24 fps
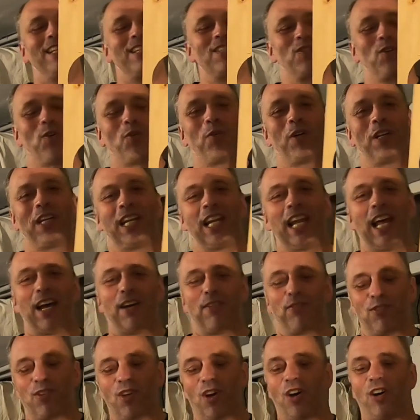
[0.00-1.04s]
So what
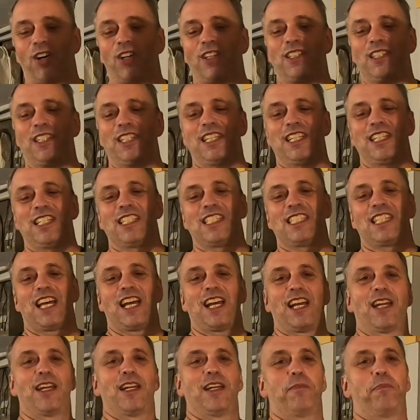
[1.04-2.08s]
I've done is
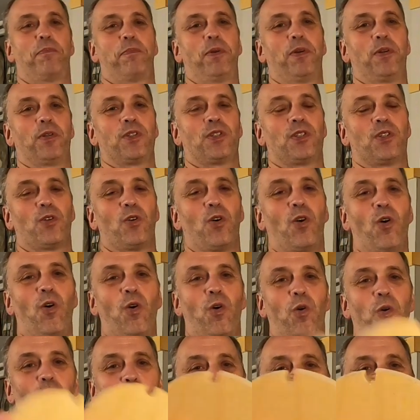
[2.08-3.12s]
I pierce a
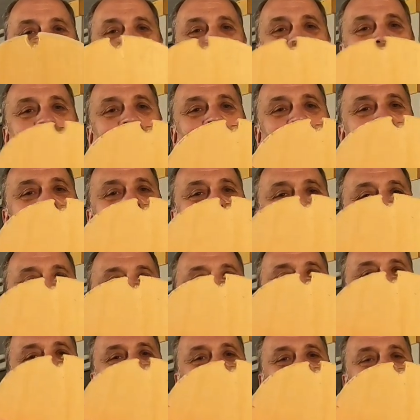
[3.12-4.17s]
hole,
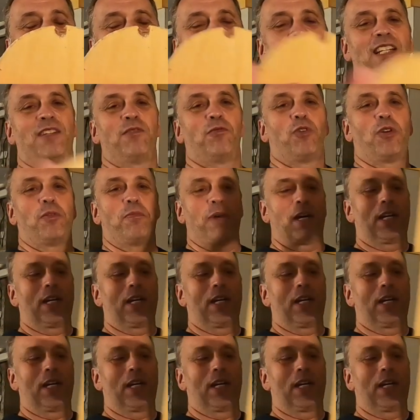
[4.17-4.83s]
and then with